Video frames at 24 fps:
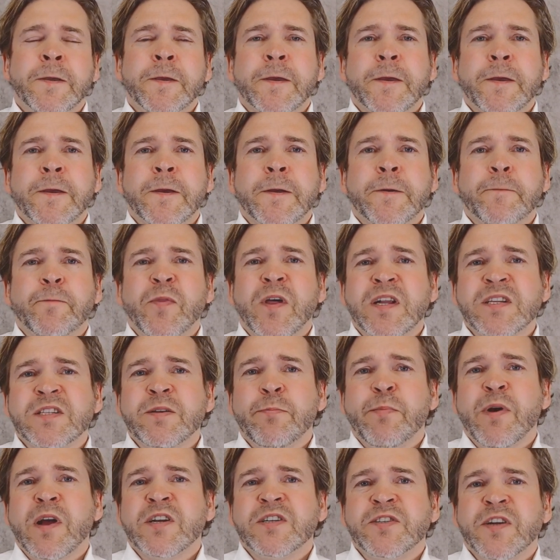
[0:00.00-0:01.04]
And as I
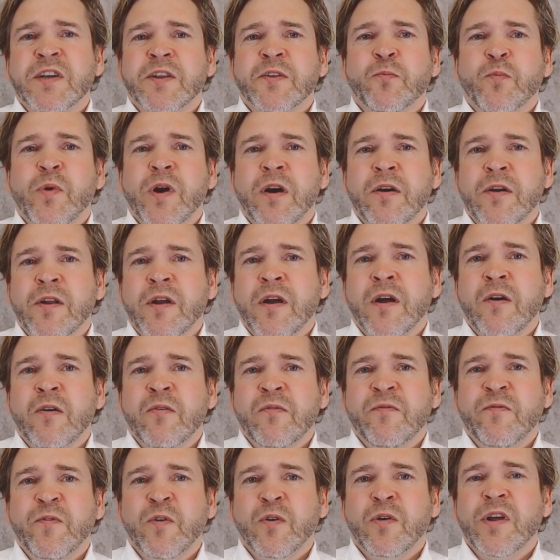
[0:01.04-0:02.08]
mentioned, we are
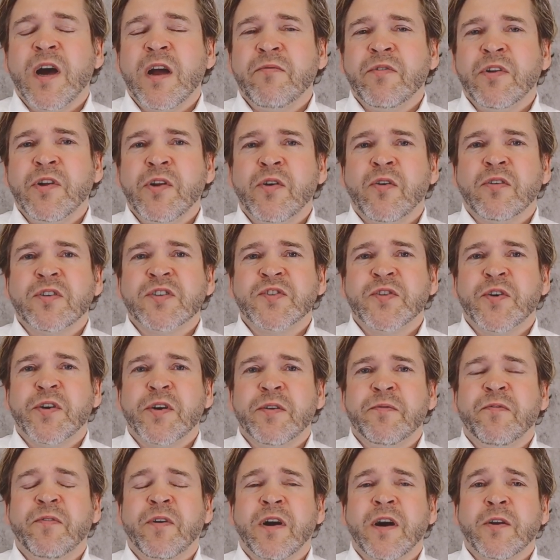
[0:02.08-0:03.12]
now fully IVDR
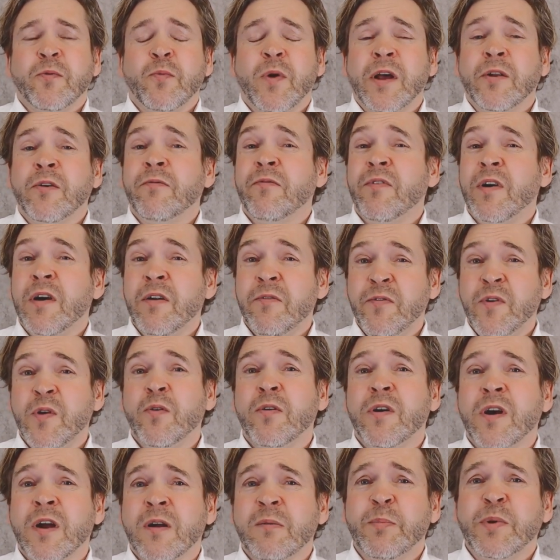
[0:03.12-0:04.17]
certified. One of very few
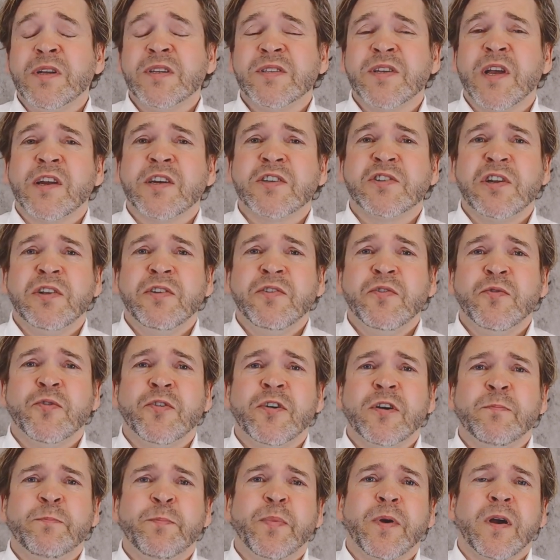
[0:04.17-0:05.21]
companies actually in
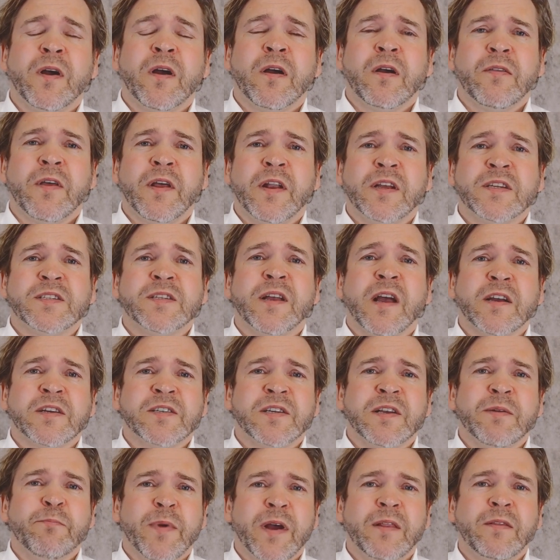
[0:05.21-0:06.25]
Europe that has
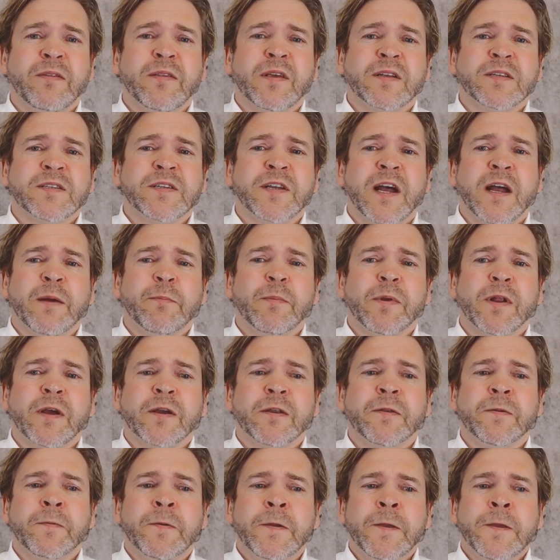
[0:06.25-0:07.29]
actually met that
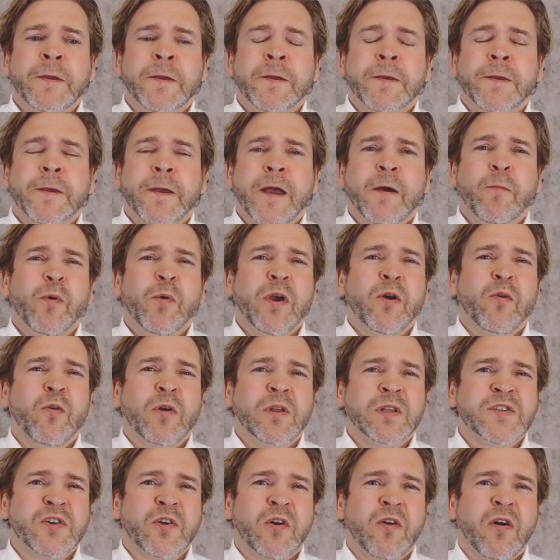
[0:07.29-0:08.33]
timeline. And we
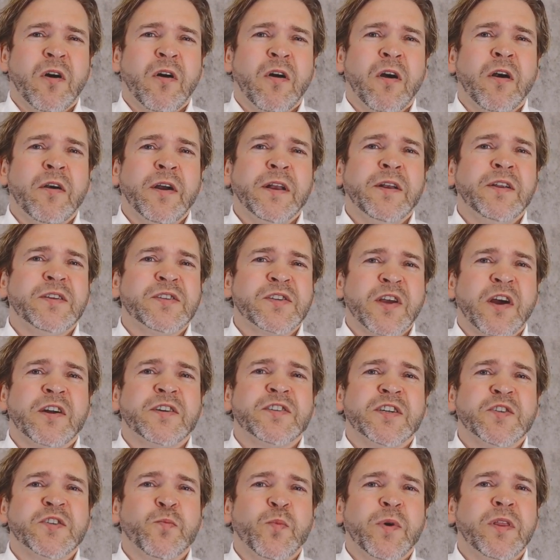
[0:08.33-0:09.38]
also are in
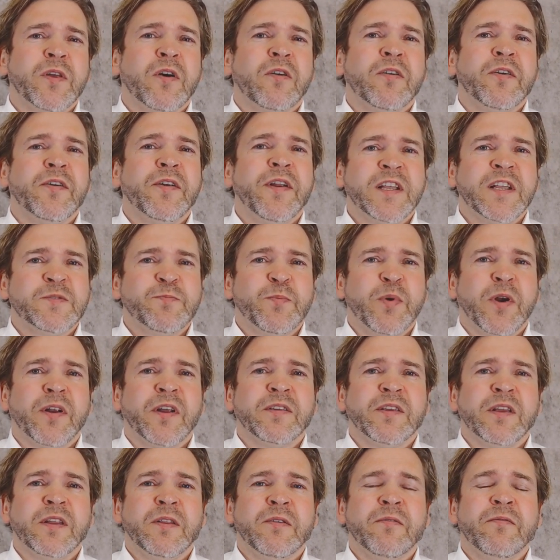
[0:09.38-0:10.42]
discussions with our next
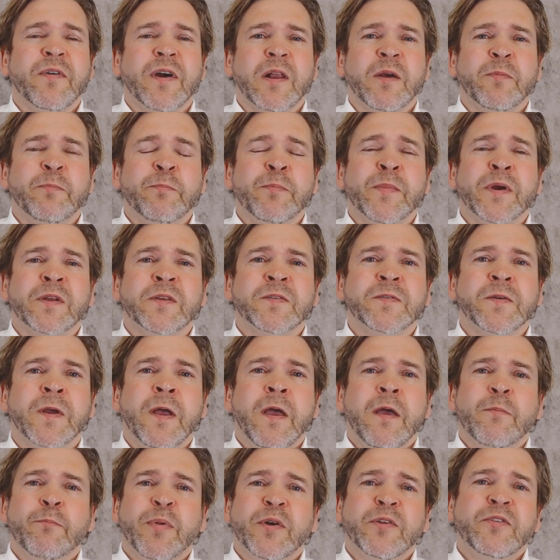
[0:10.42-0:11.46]
product in development,
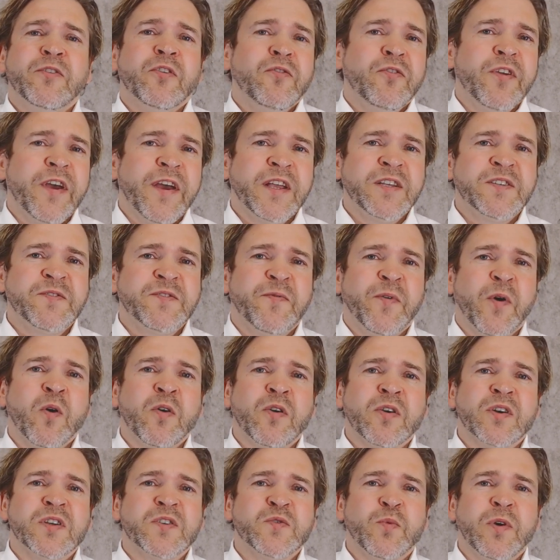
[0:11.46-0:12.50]
but today's
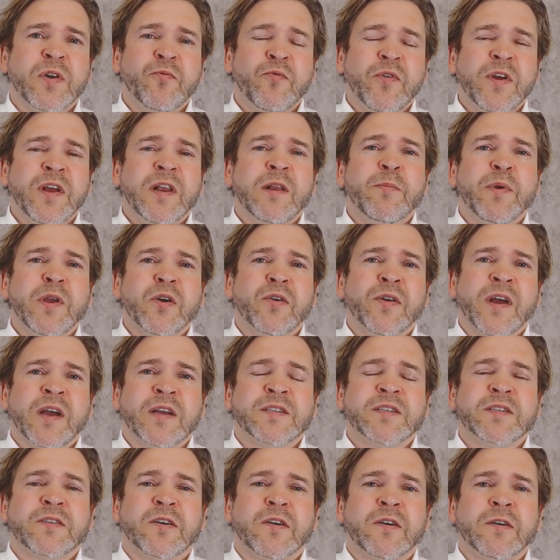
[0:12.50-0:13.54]
focus will really be on
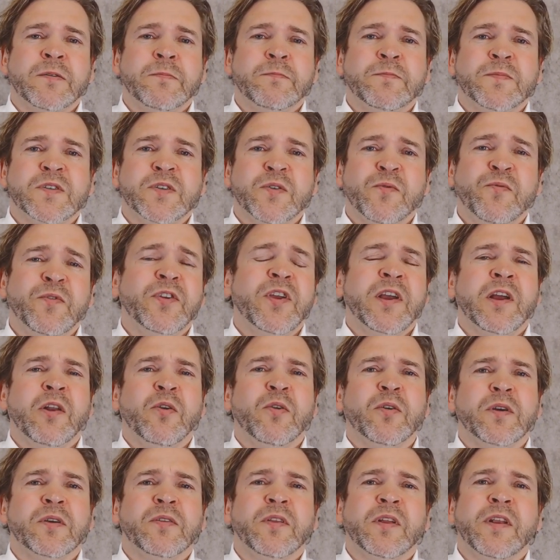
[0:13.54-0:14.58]
ASTar. So if we take a
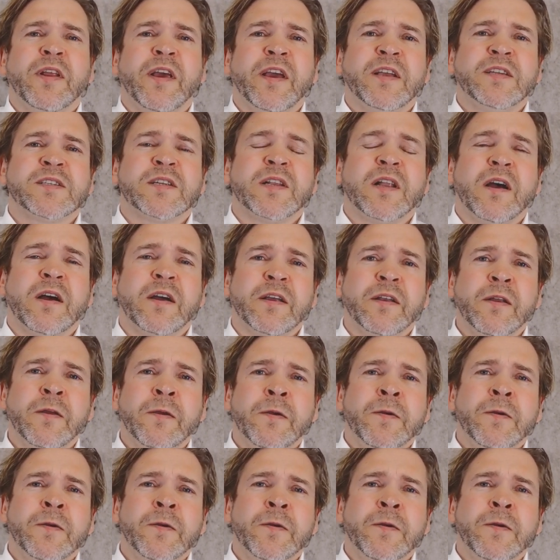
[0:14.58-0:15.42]
look at the next slide.